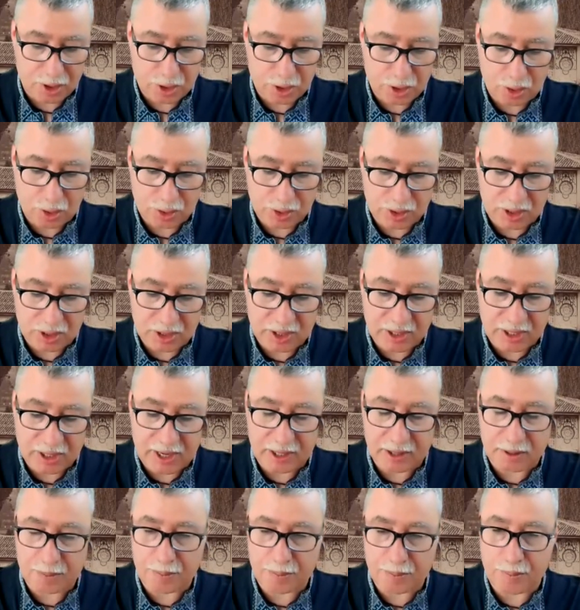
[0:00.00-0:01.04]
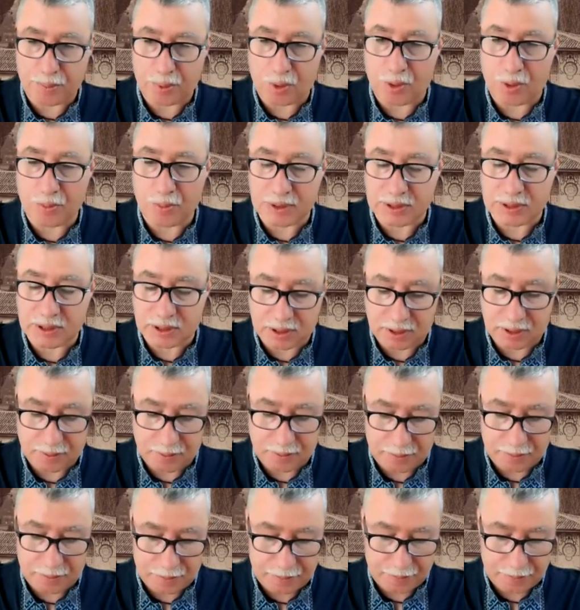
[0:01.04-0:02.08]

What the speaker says: shows great promise.